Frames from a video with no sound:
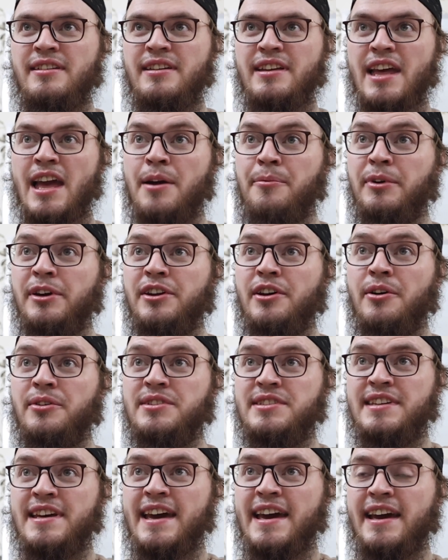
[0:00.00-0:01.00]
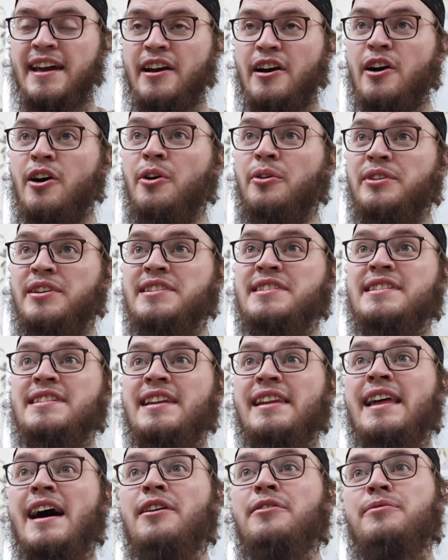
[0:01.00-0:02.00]
And we don't say, oh, this is
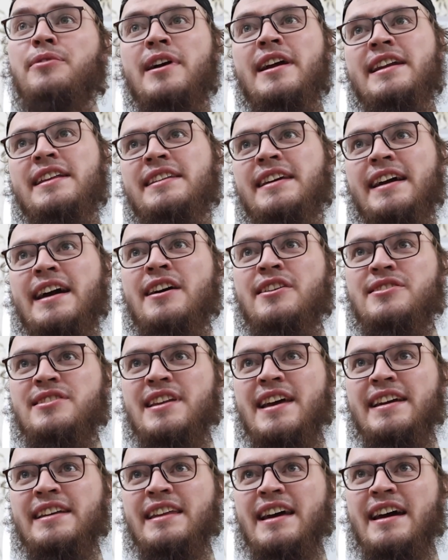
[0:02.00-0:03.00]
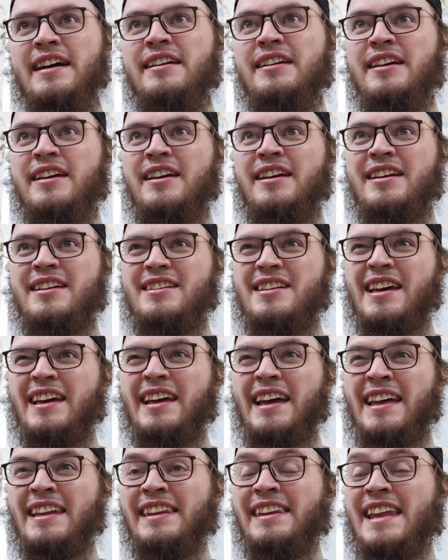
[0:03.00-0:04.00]
allowed for anything else like that,
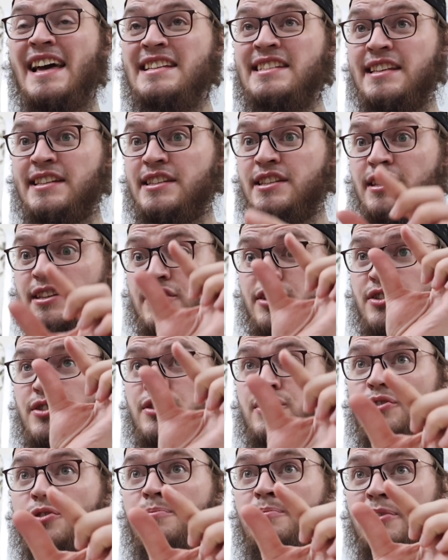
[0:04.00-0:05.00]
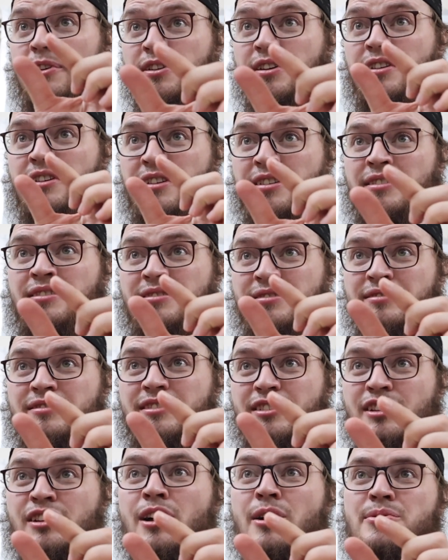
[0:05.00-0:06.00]
unless it's super
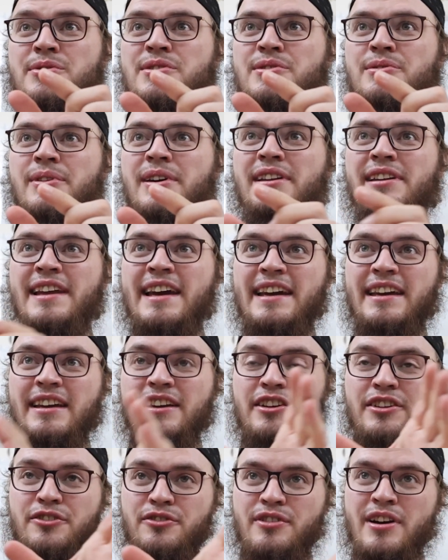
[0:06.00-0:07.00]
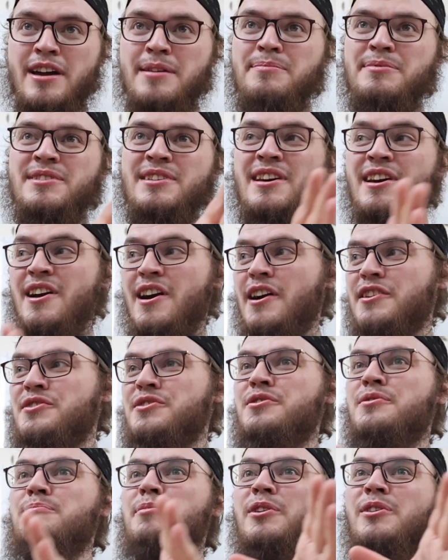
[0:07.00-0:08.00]
close to it. Like grapes are
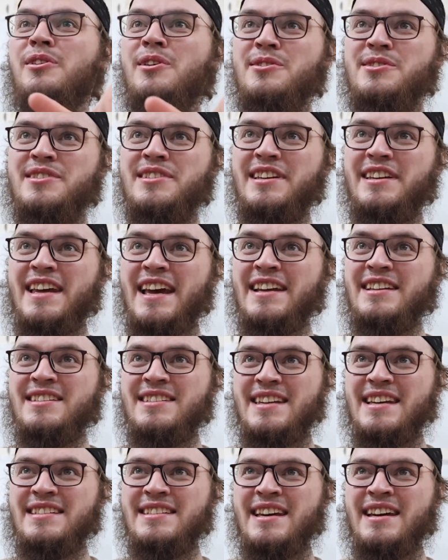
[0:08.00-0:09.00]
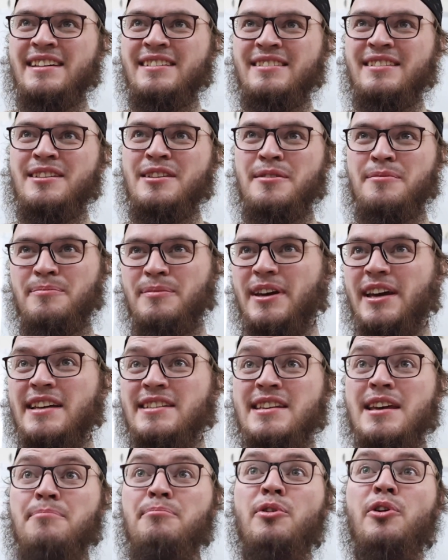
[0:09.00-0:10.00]
super close to dates, they say, because
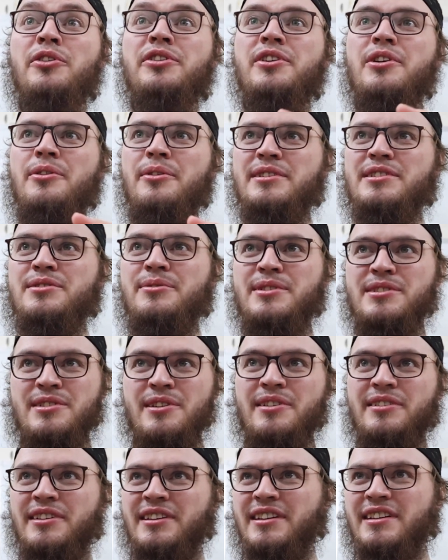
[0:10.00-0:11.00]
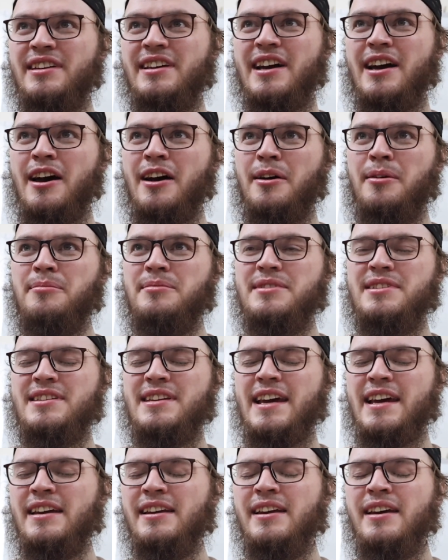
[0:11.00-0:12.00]
they both go into a certain
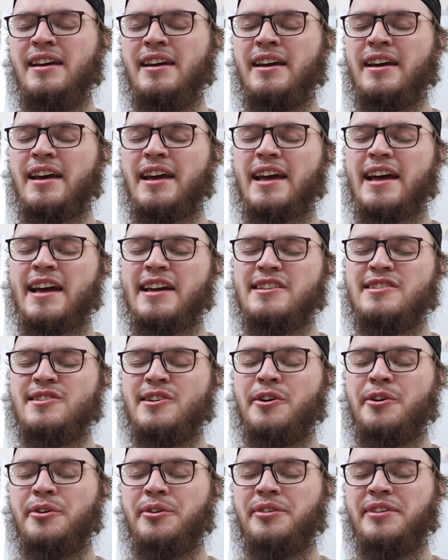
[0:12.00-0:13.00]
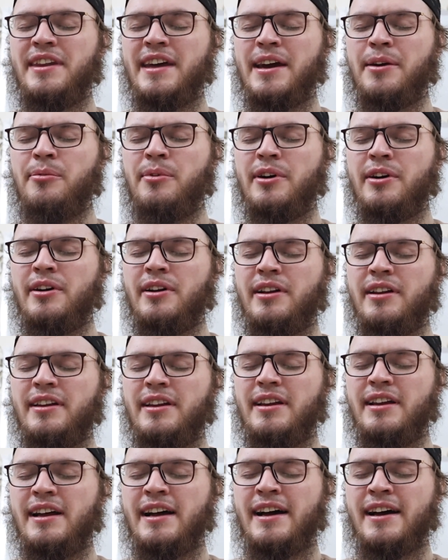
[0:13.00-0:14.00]
state. And so they will
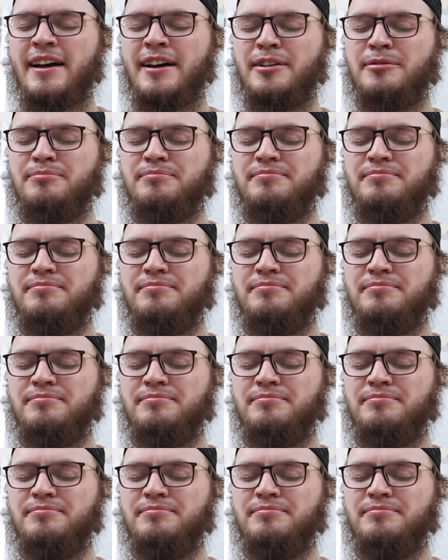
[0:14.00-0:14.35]
allow